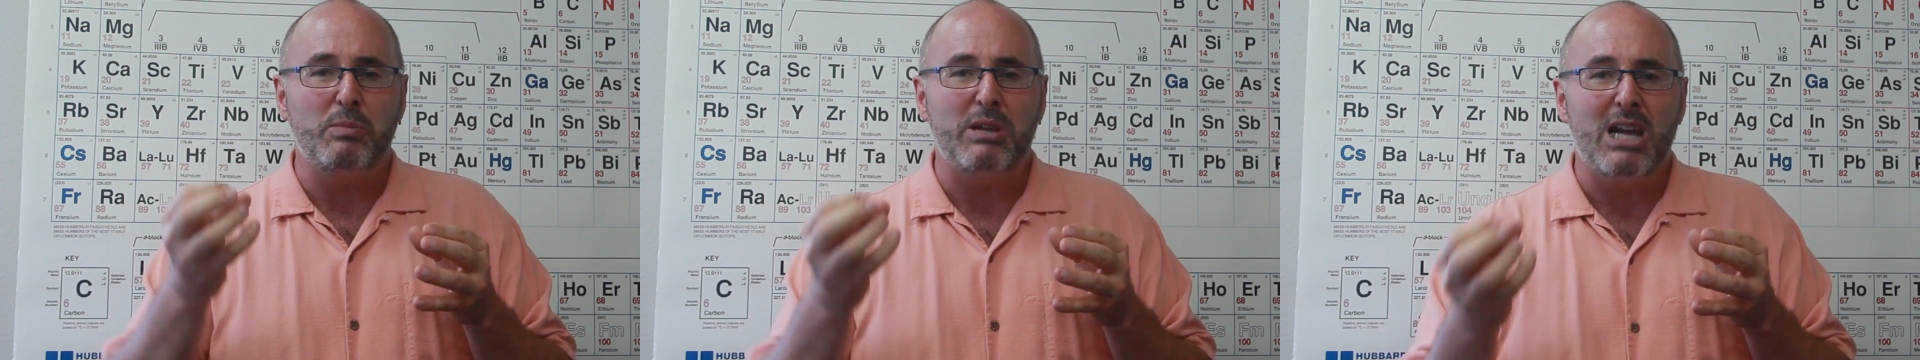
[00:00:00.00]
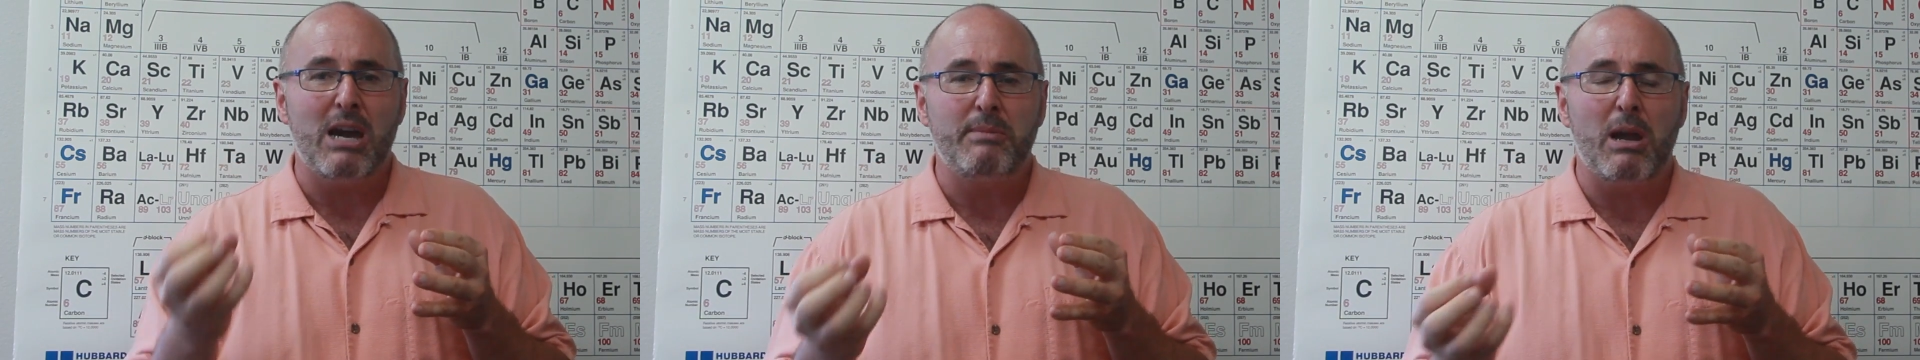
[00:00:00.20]

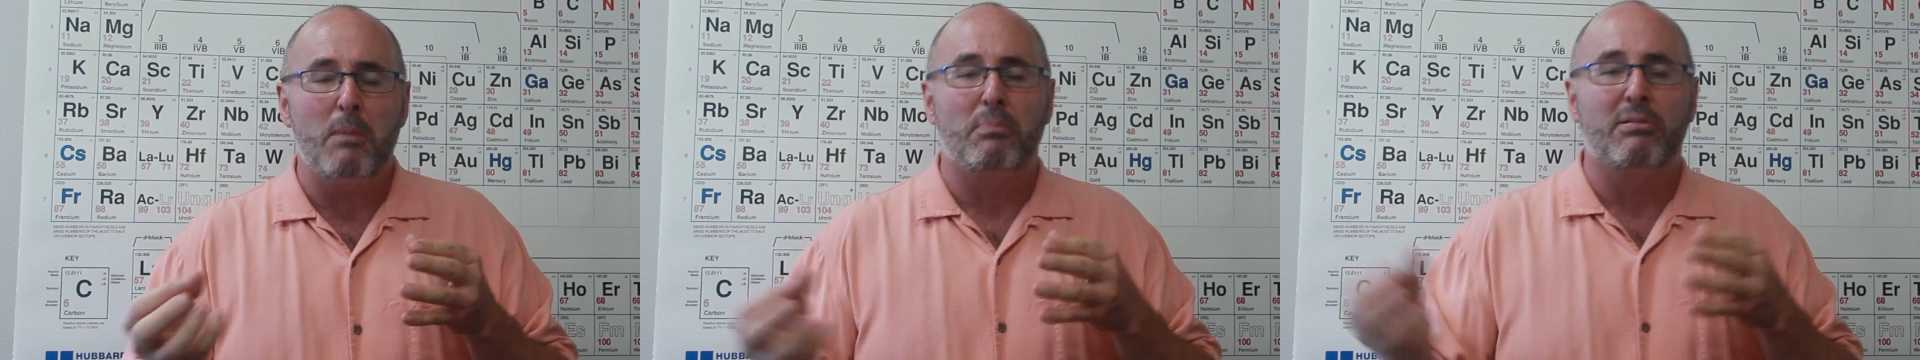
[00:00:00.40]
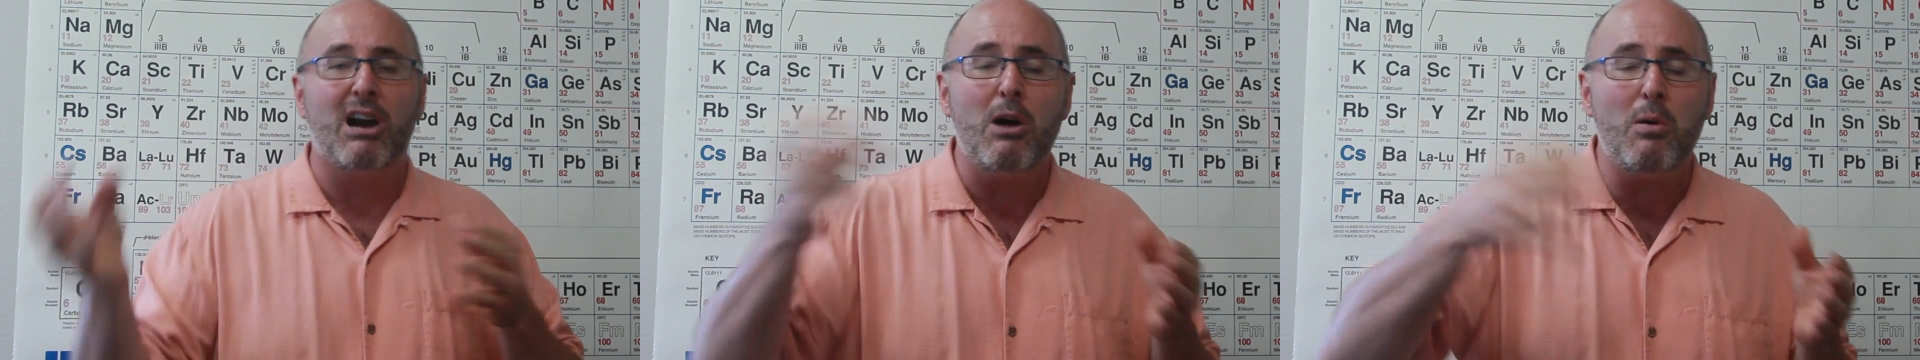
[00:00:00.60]
becoming a
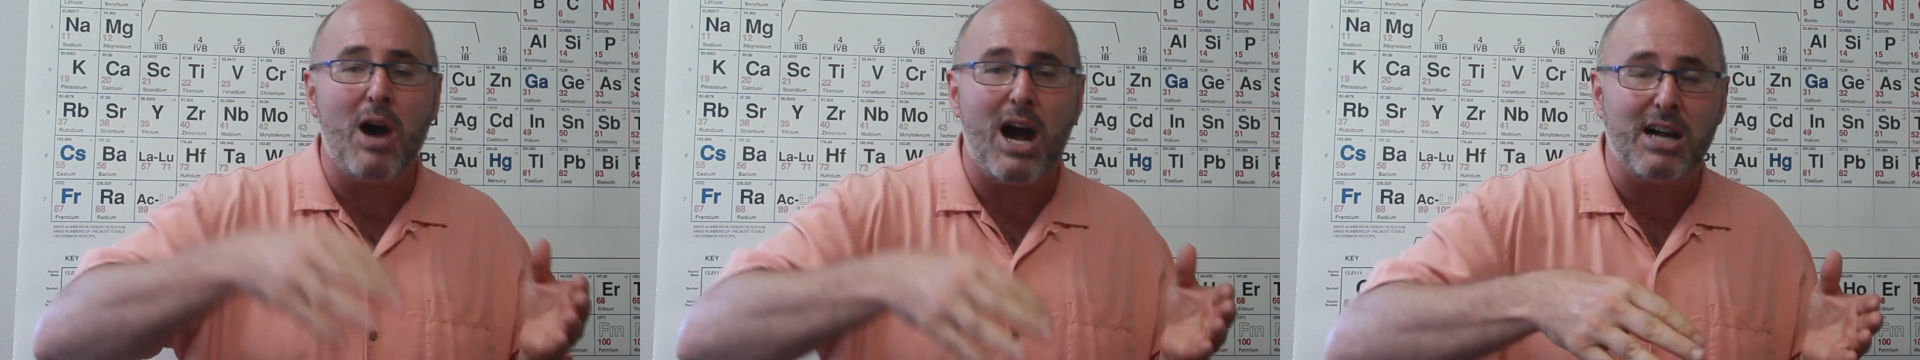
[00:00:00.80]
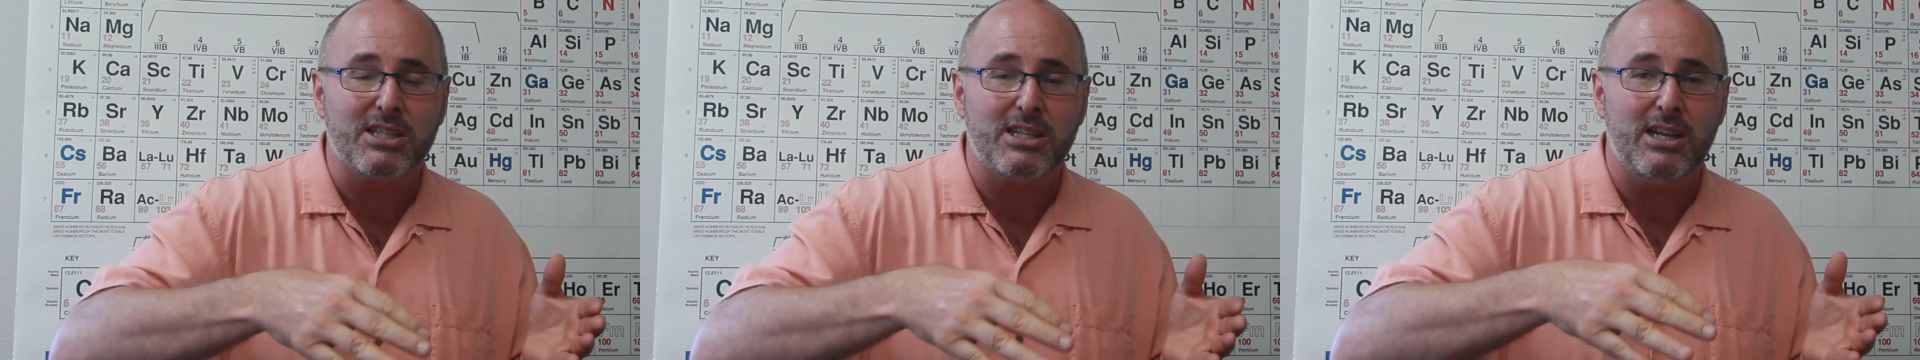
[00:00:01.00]

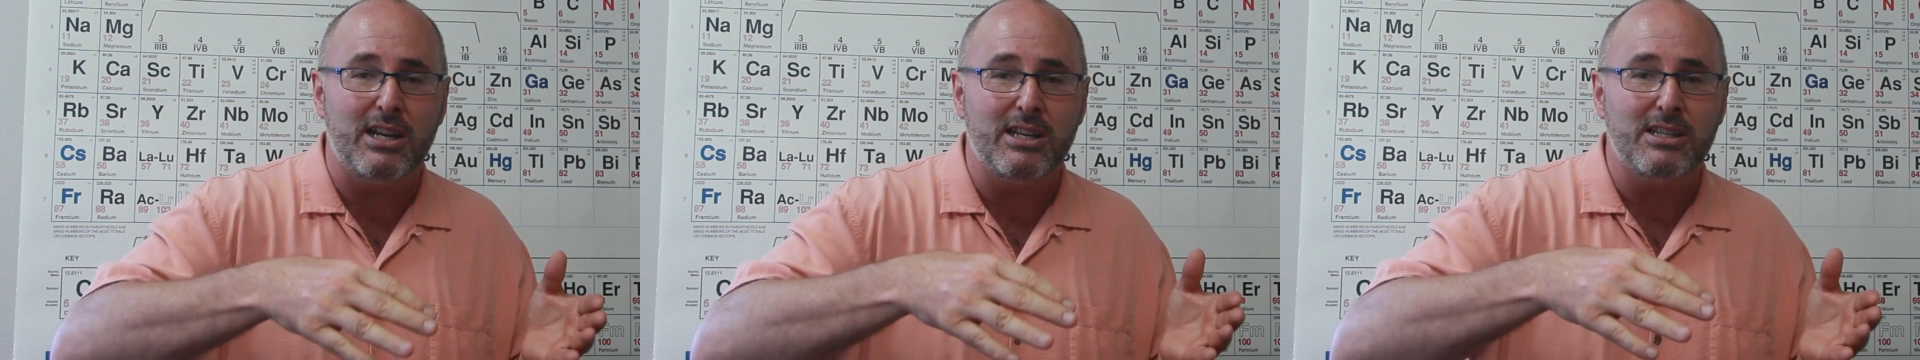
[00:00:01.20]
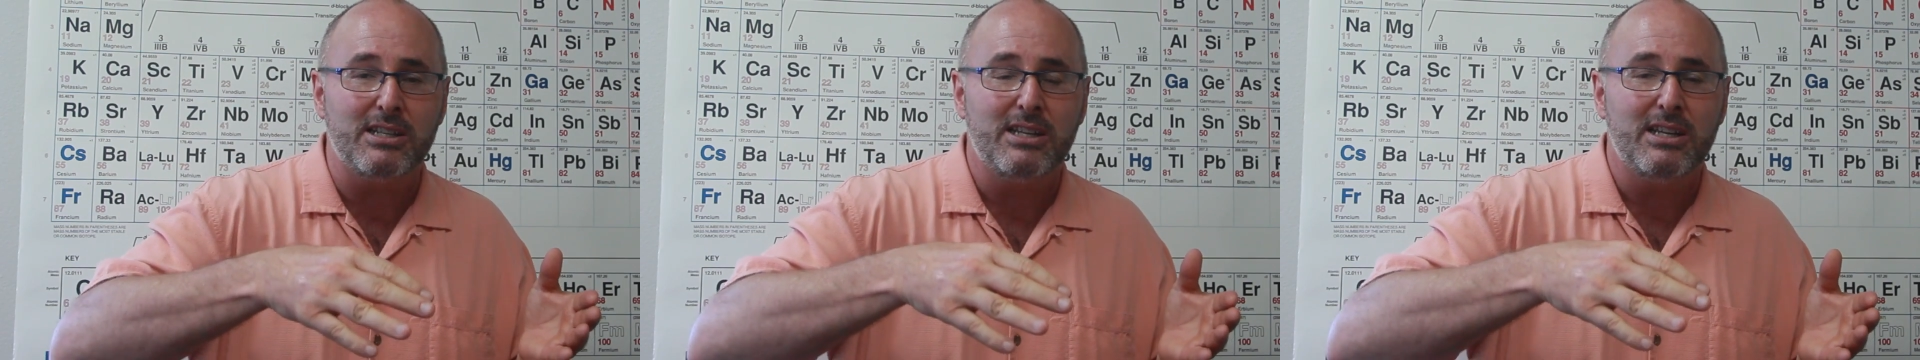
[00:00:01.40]

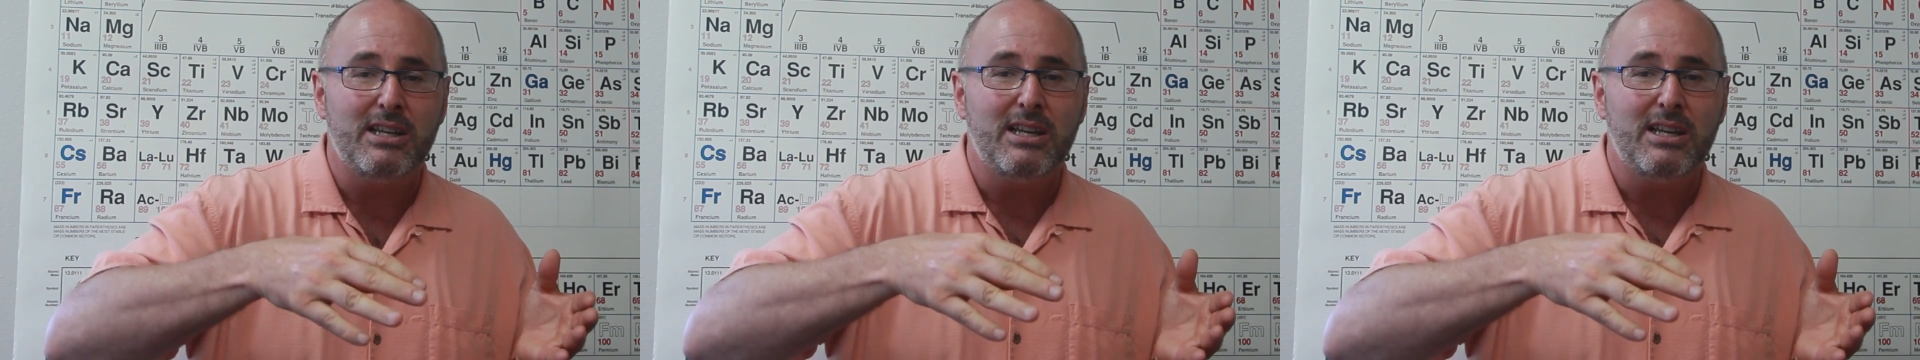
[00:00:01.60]
prooxidant.